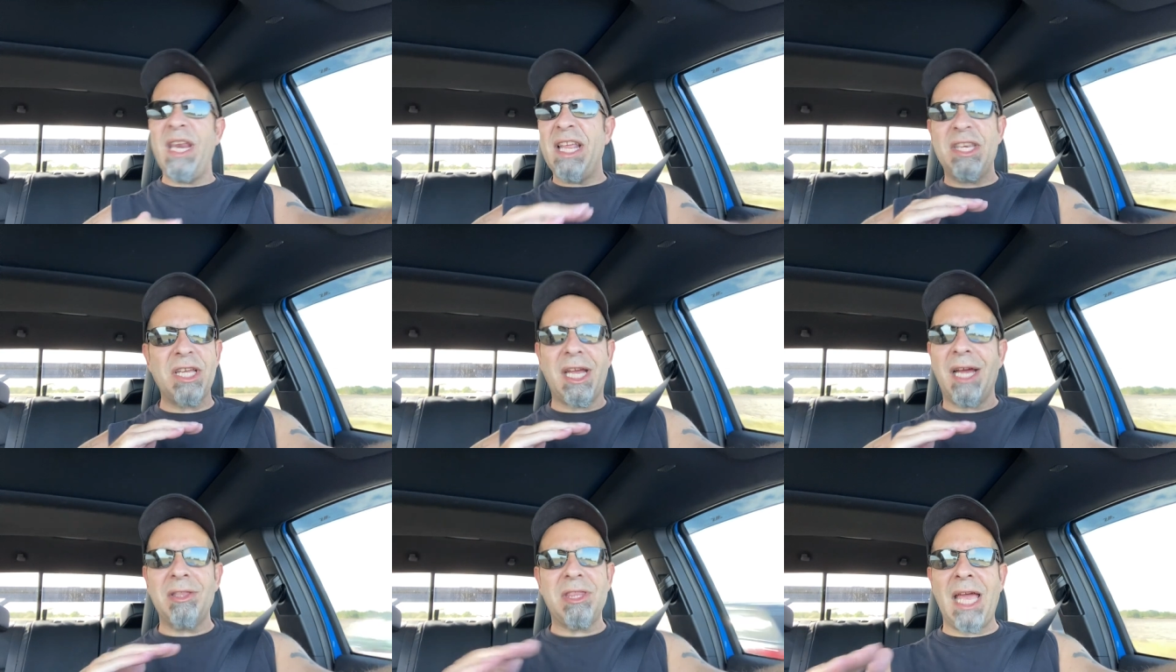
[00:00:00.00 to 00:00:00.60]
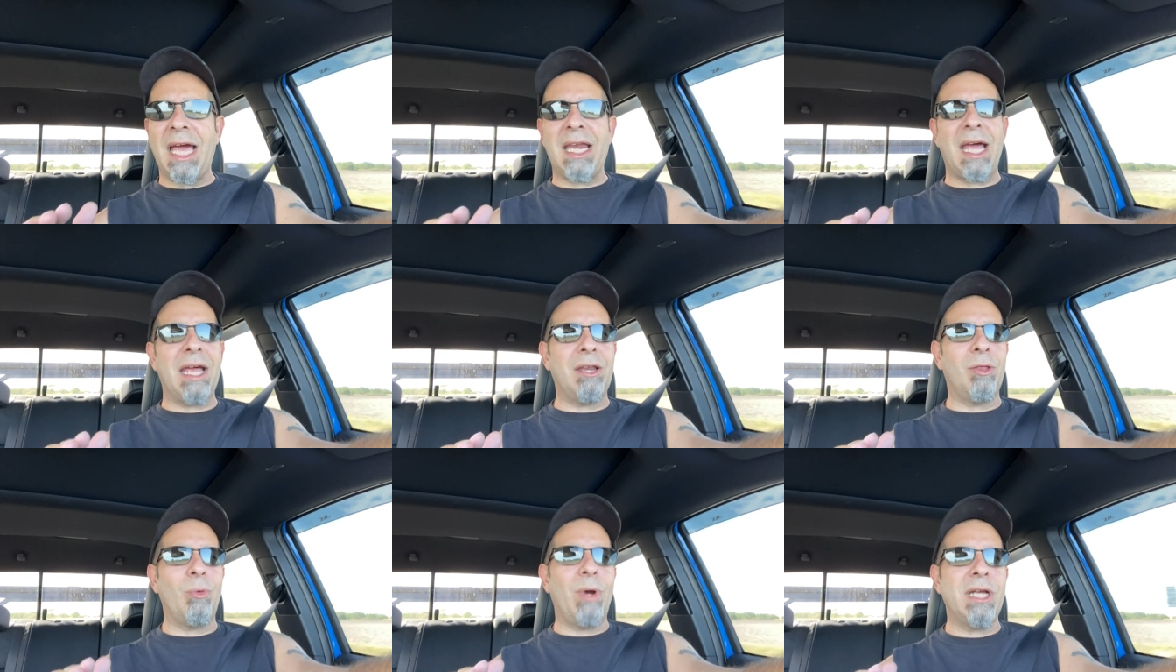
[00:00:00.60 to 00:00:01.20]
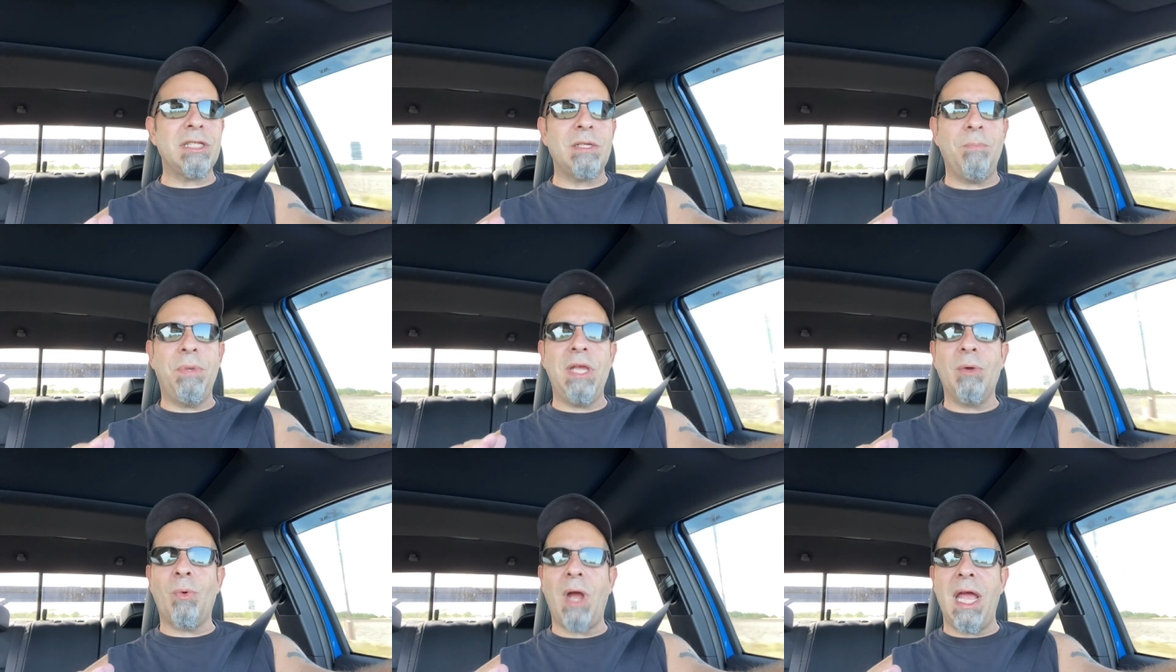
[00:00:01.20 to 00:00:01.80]
need to cut that out of the
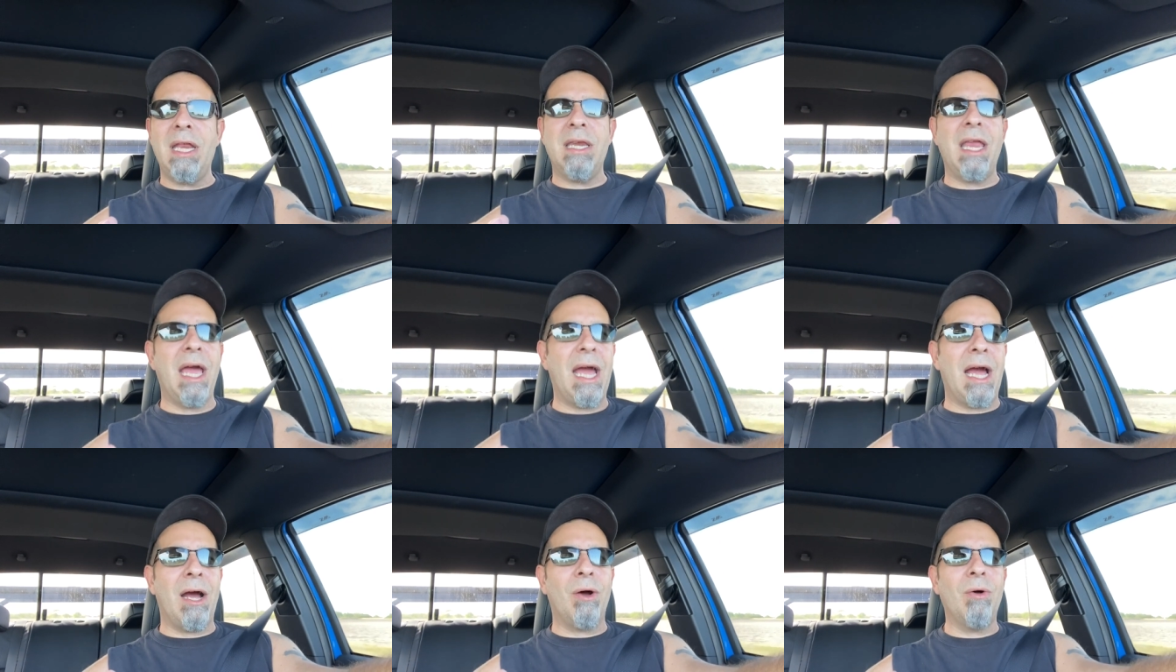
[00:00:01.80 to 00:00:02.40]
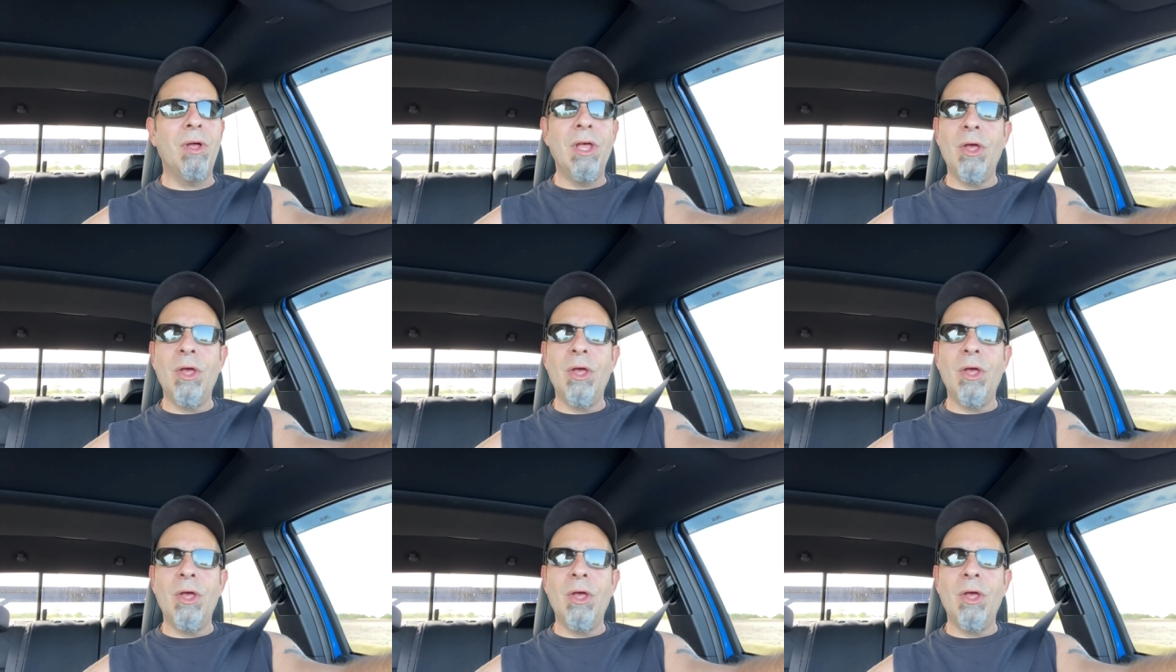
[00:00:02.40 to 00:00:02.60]
recipe right now.